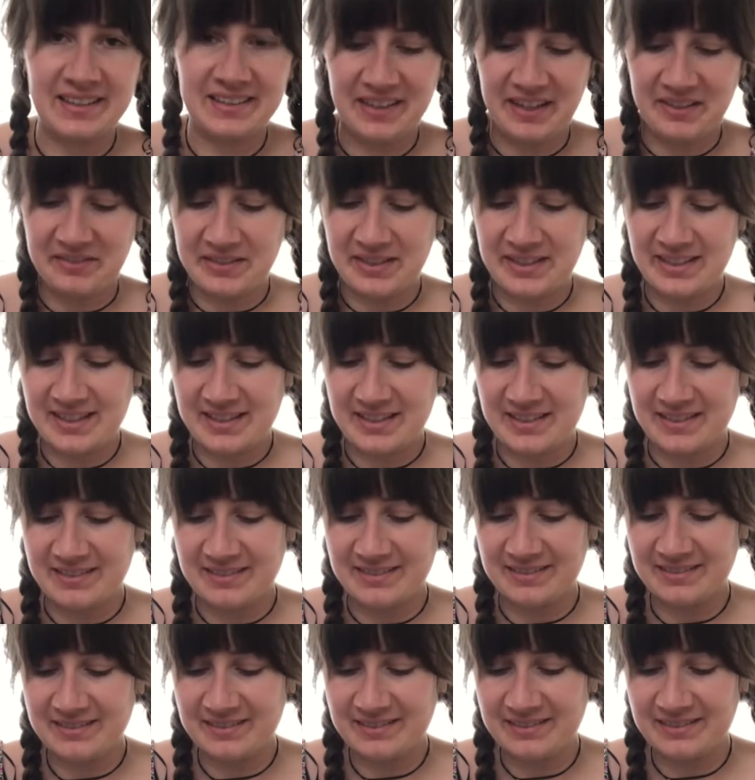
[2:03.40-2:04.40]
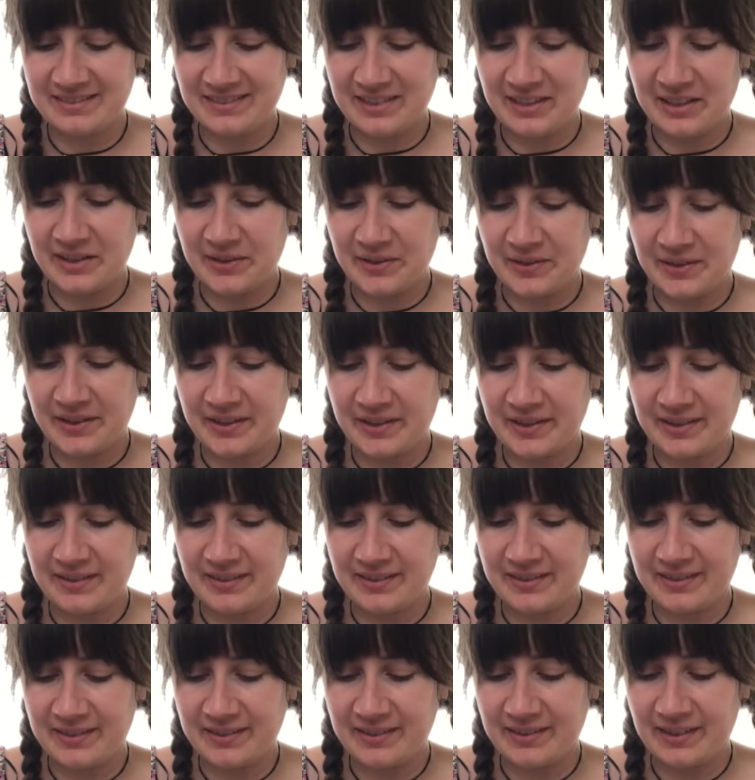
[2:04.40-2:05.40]
if it doesn't look
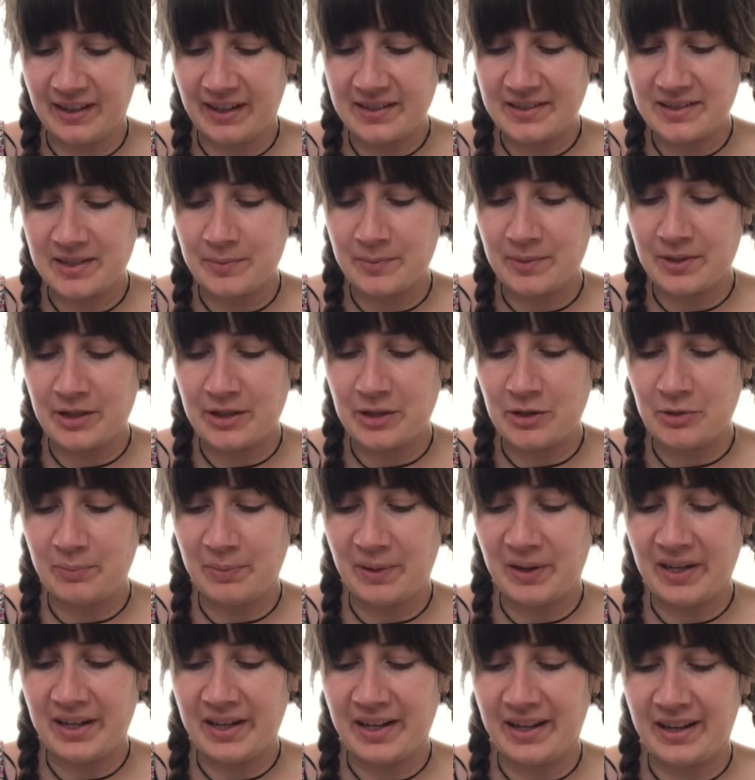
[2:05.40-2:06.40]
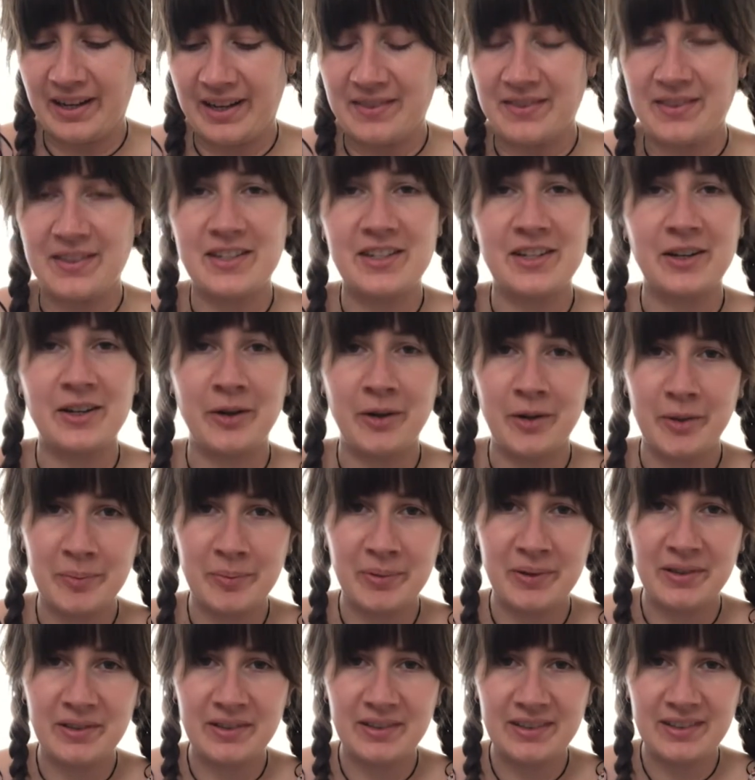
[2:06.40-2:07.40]
like something you buy in the shop,
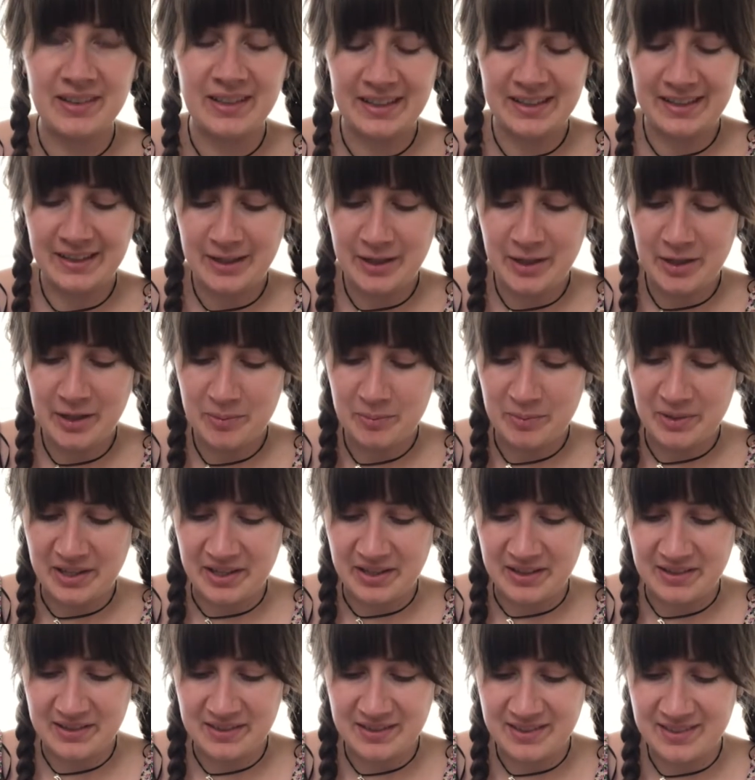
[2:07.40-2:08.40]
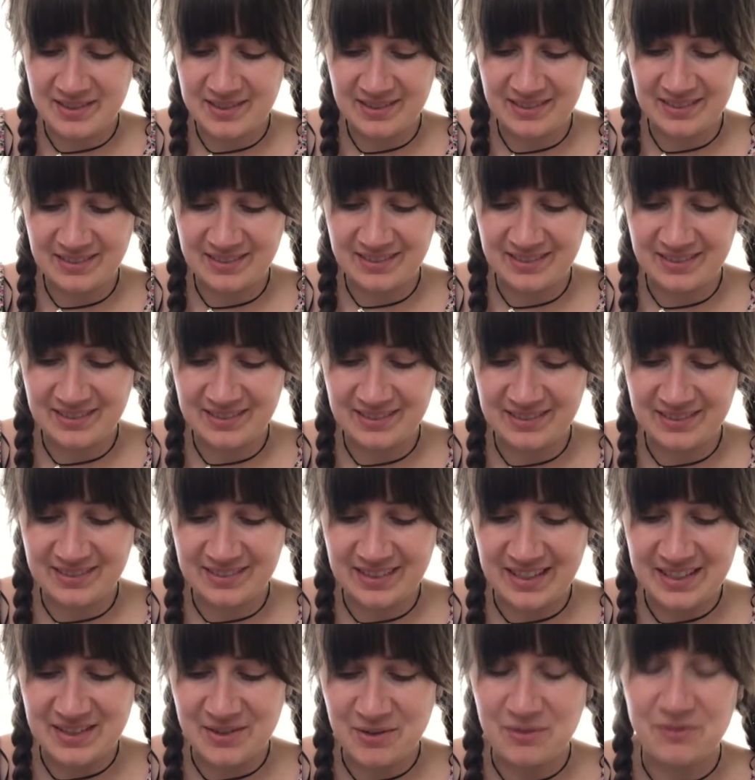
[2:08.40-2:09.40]
because
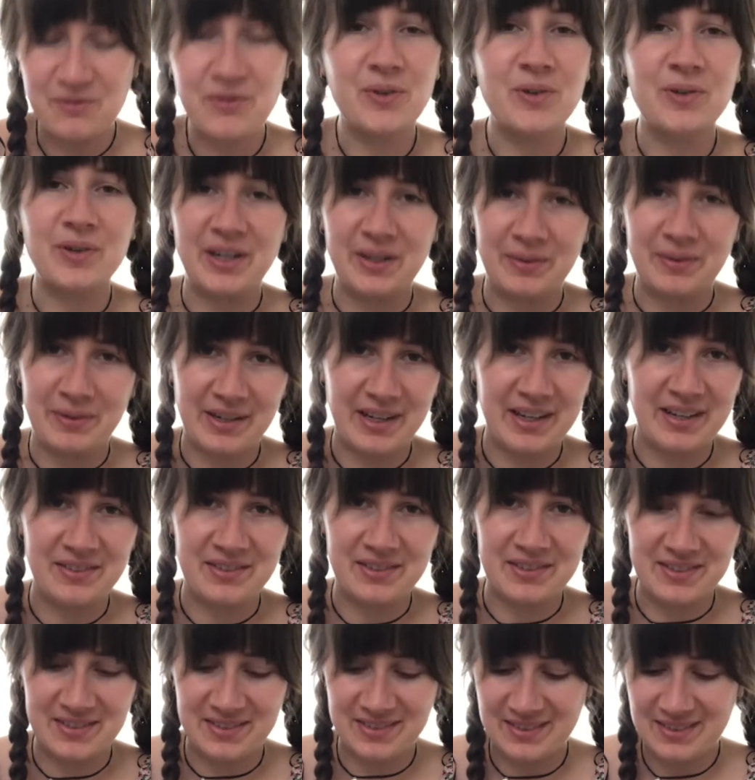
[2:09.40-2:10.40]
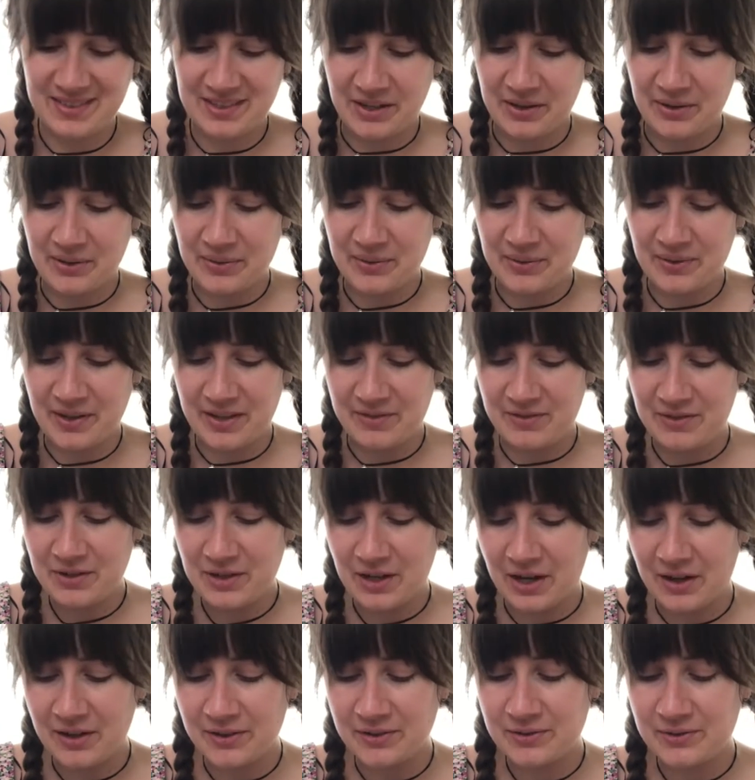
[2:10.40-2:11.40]
it's not for anyone else. So if you
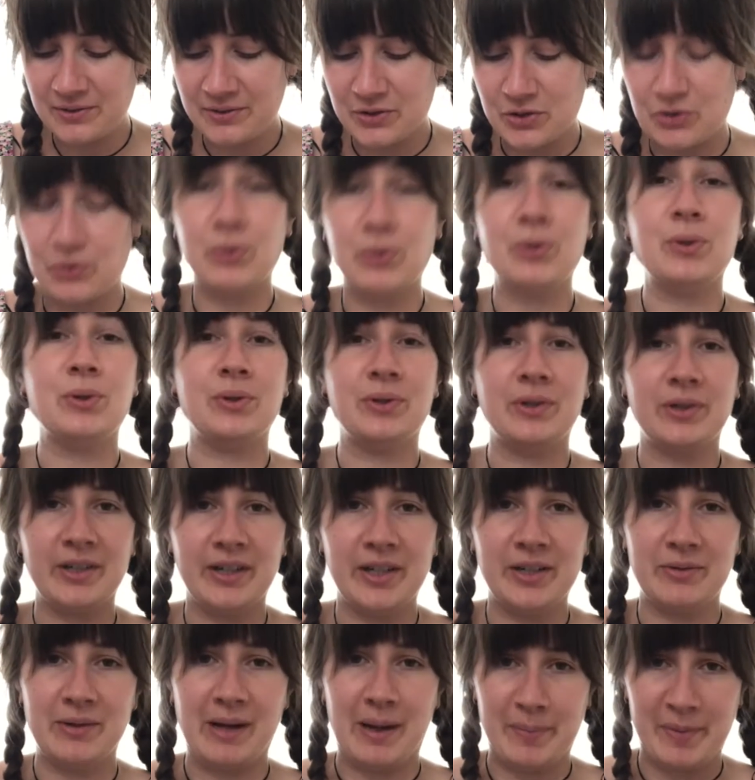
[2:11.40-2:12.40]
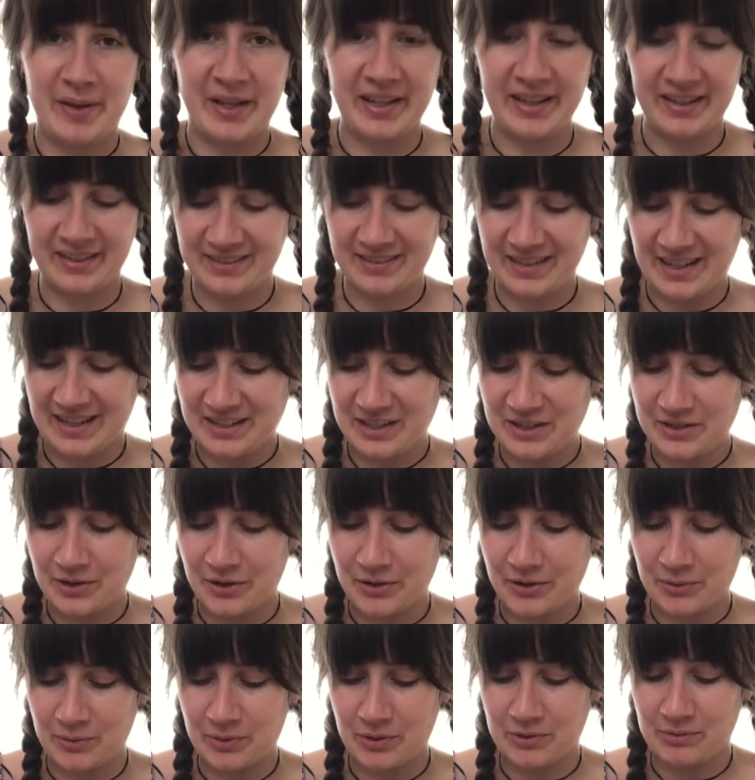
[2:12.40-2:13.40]
can't draw a rabbit and you
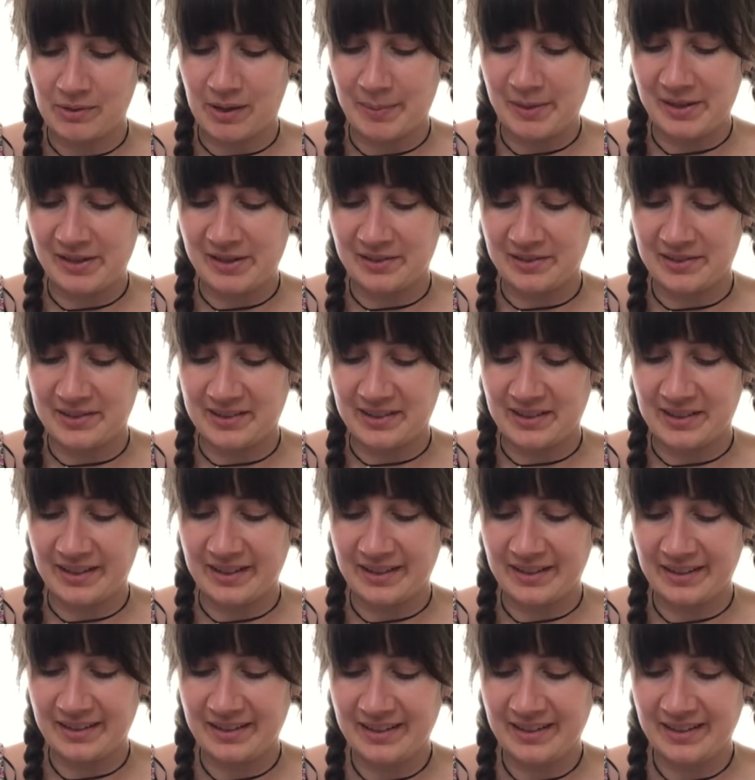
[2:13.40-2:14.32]
don't know what a rabbit looks like,